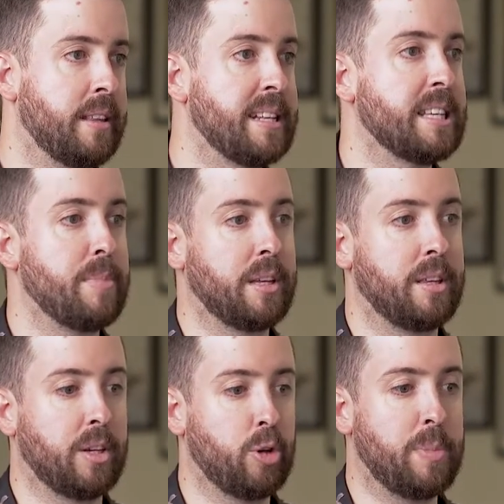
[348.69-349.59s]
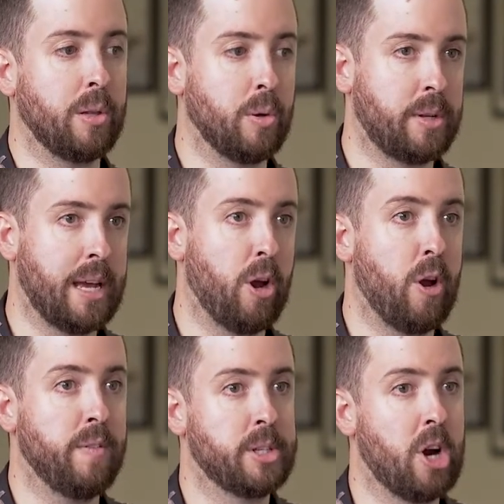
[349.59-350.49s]
that's something that could be looked at
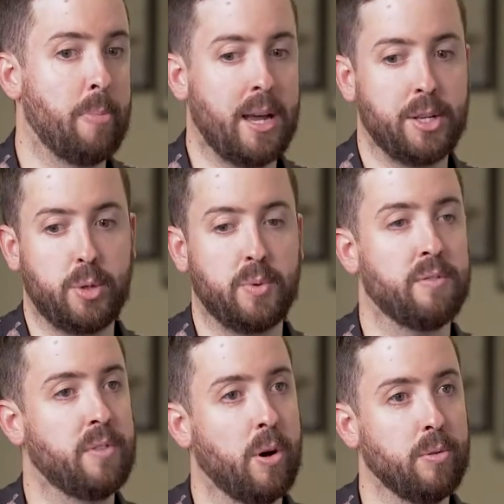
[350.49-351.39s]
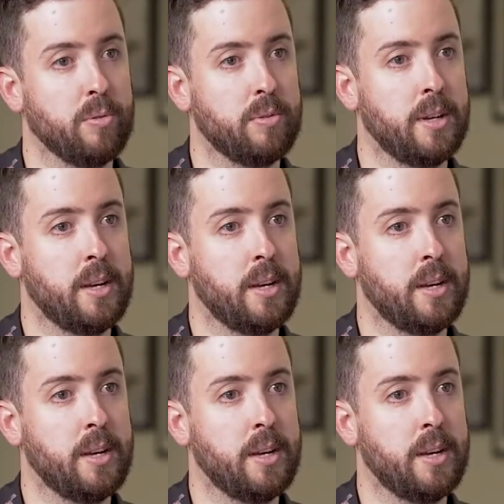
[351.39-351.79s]
over time as you evolve